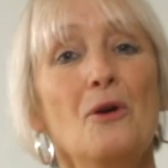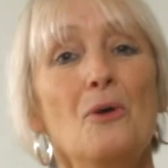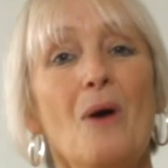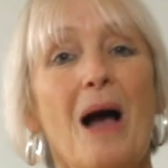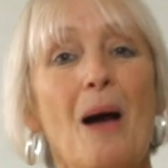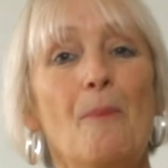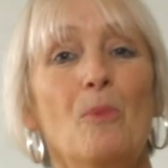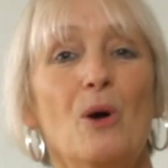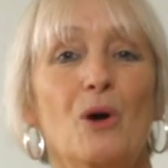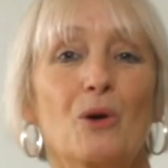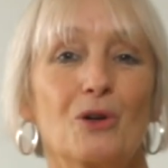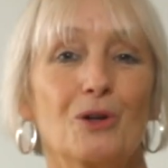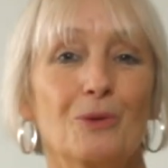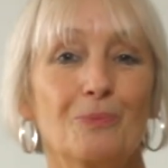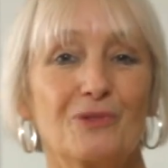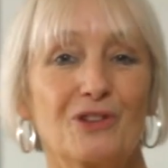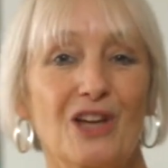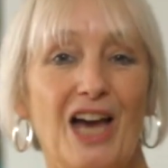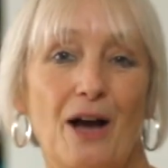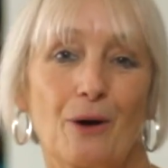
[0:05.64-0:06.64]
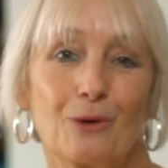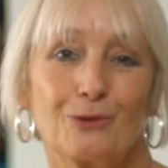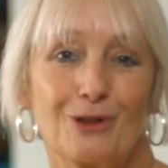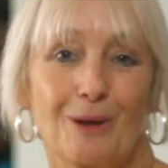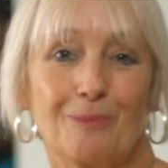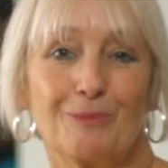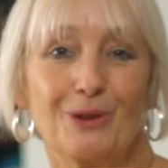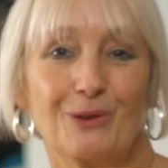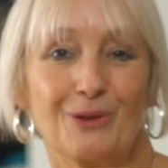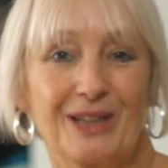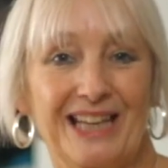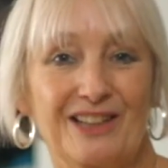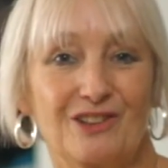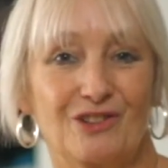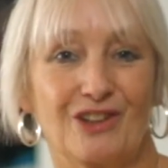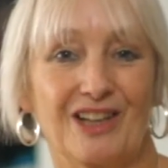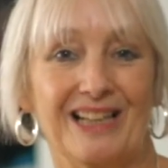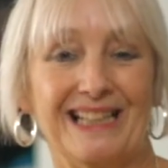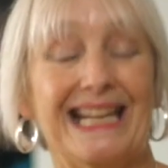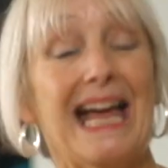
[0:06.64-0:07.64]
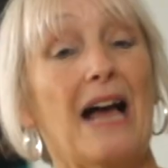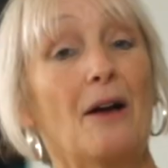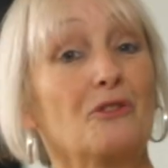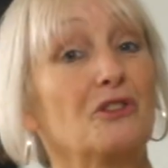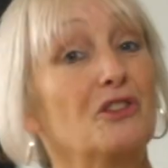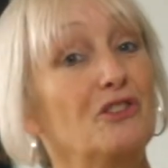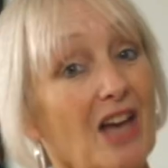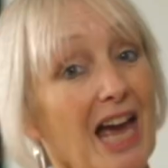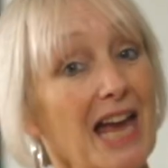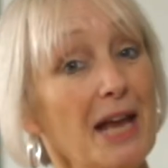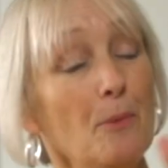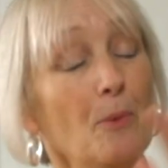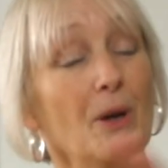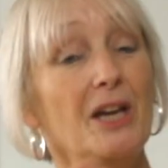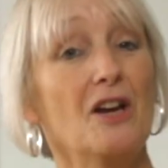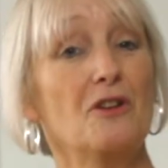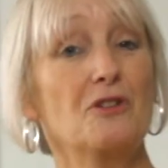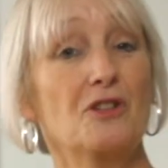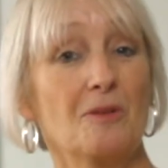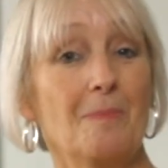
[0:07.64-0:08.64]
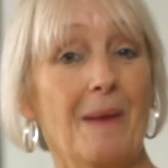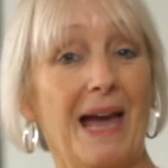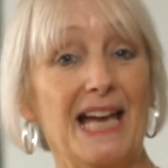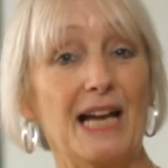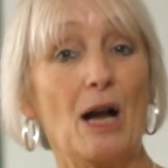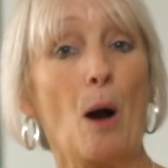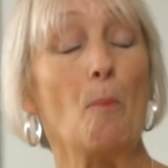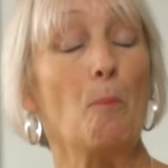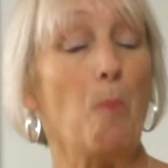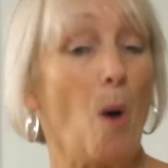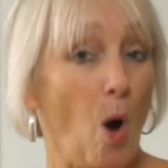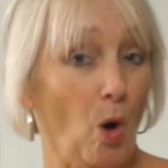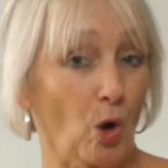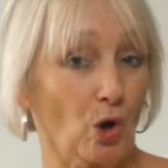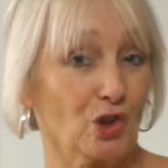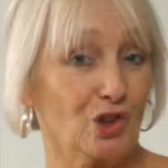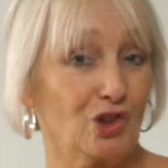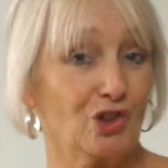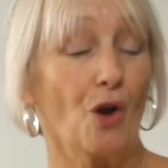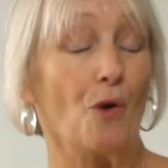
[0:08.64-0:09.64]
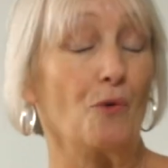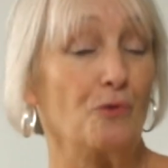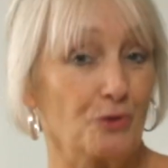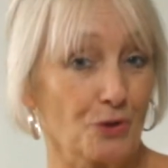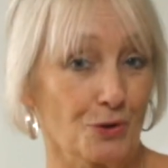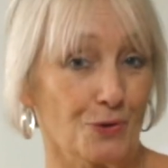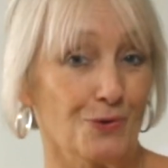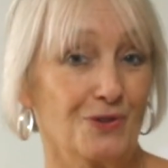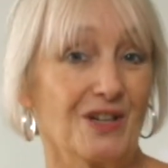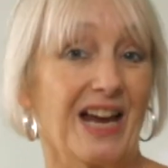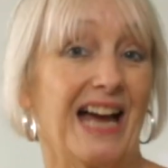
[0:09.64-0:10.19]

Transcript: Hello and welcome to LW Kitchen. Now today we're going to make posh fruit